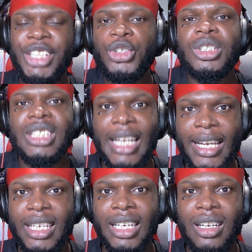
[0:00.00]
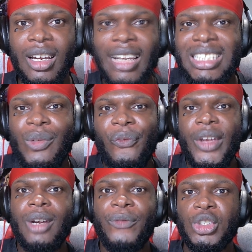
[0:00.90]
then you're slacking. Is it
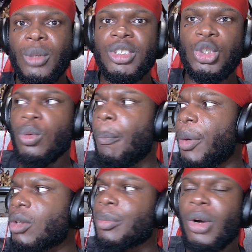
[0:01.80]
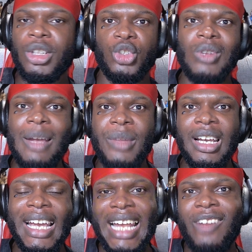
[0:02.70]
fair for someone to build up all their rep
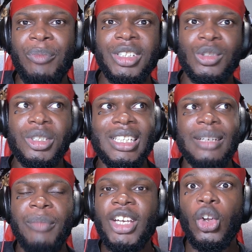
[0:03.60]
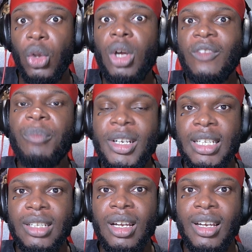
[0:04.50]
and have missions where they can make a lot of
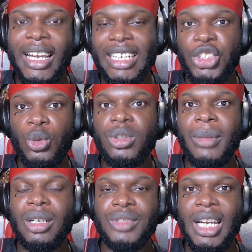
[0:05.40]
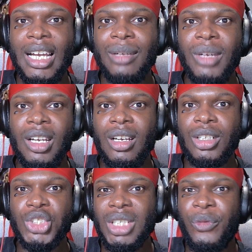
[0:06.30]
money in a short amount of time
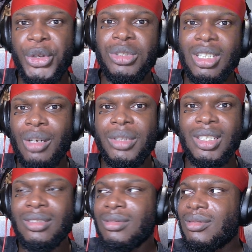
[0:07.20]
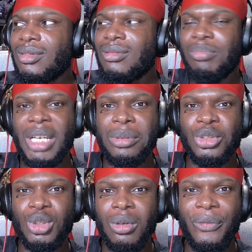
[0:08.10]
just for you to come in and be able
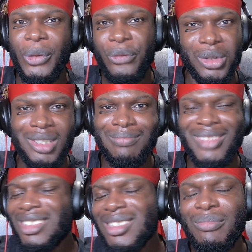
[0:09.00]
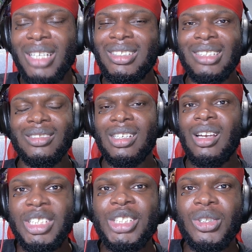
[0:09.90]
to do it for free? It doesn't make sense.
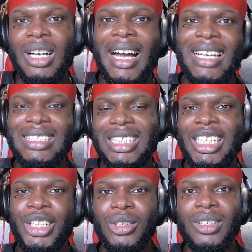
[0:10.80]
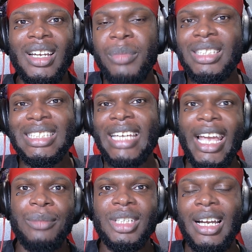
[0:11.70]
These are high tier,
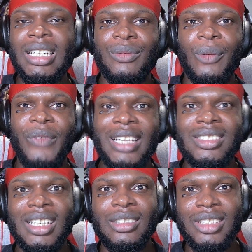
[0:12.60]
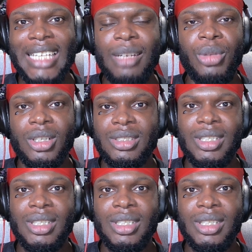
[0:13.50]
mid-game kind of events and sandbox